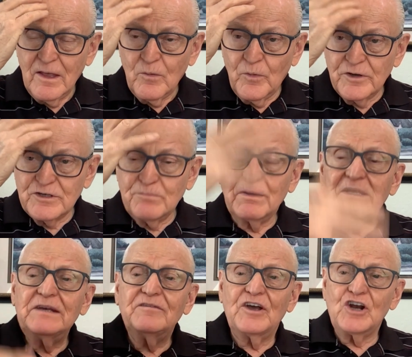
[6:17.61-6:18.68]
We're to
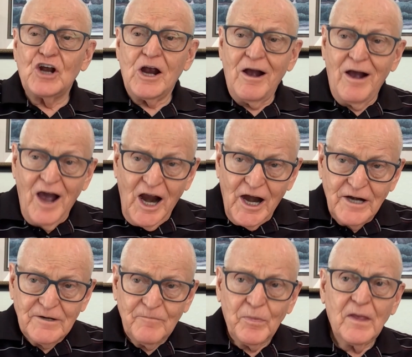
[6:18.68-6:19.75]
believe in our
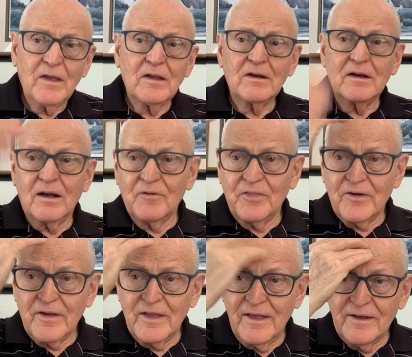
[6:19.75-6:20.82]
heart, not with our
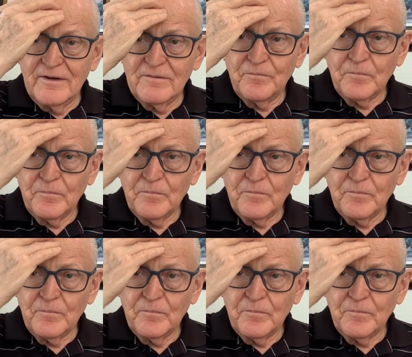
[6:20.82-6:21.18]
head.